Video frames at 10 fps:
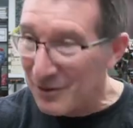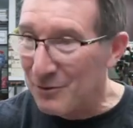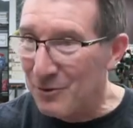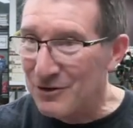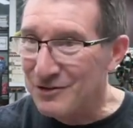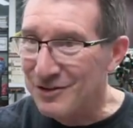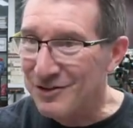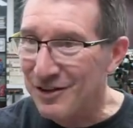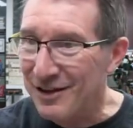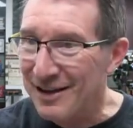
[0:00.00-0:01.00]
the worse this
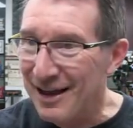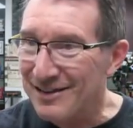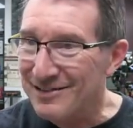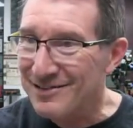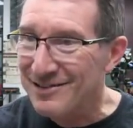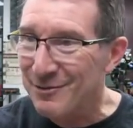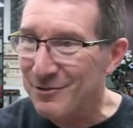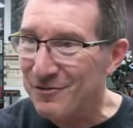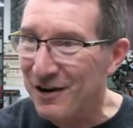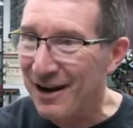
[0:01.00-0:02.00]
thing gets, I'm
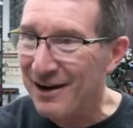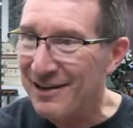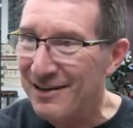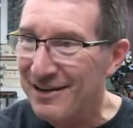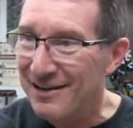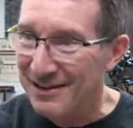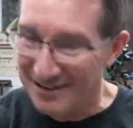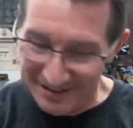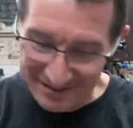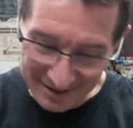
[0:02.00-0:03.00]
afraid.
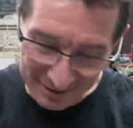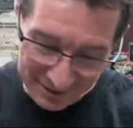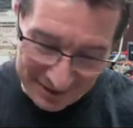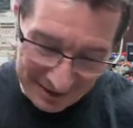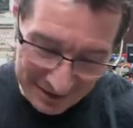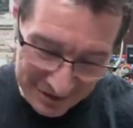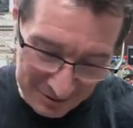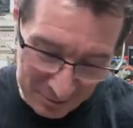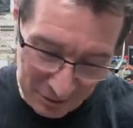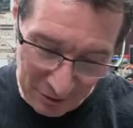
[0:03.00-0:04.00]
So we can
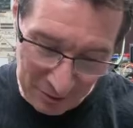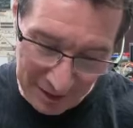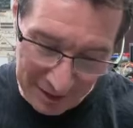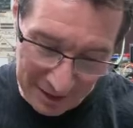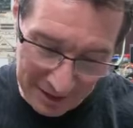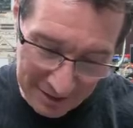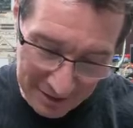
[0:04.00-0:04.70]
actually pull away